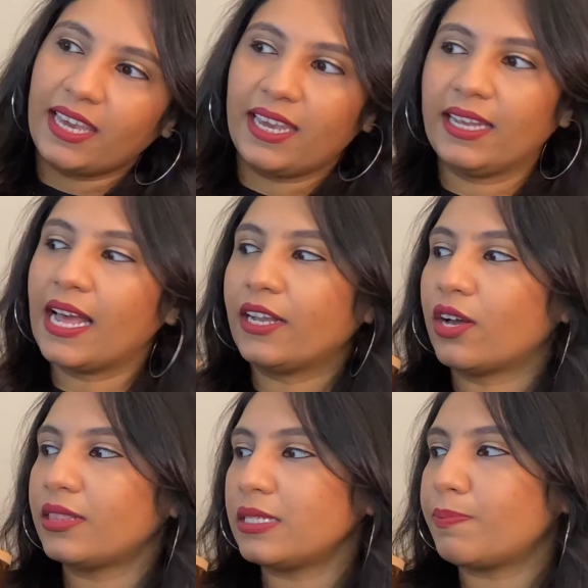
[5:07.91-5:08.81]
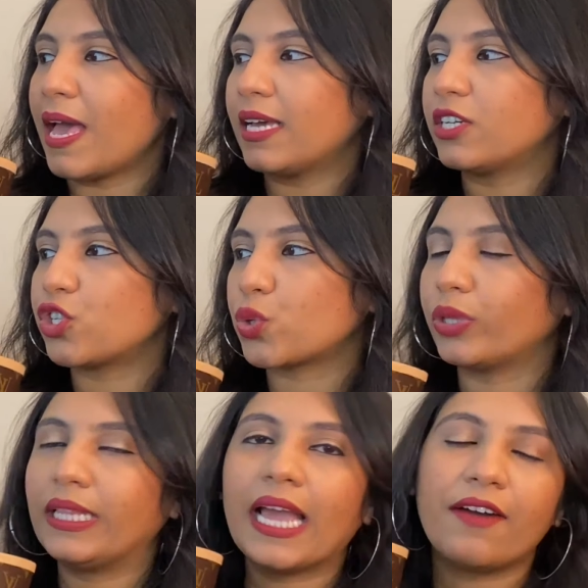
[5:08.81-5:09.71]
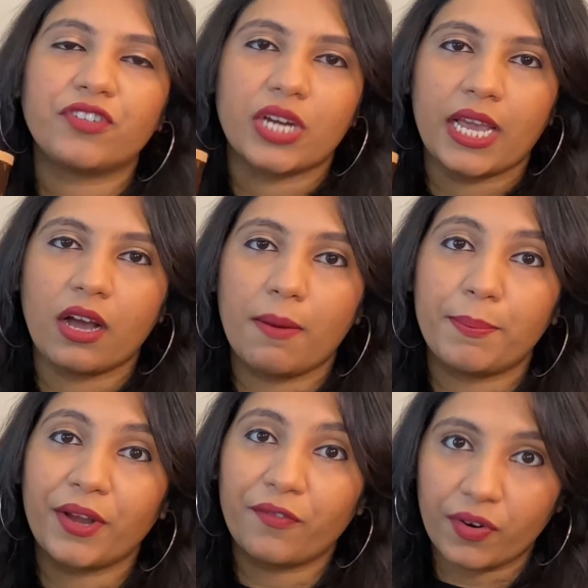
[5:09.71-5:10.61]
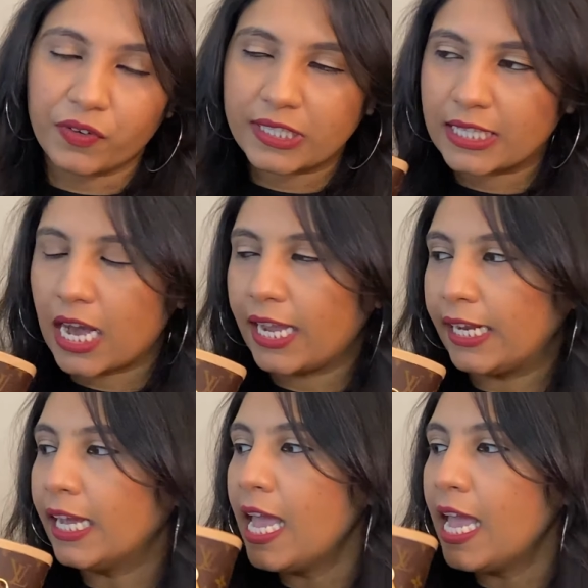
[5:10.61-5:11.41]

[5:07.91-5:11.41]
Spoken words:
and I got this bag shortly after I got my Riverside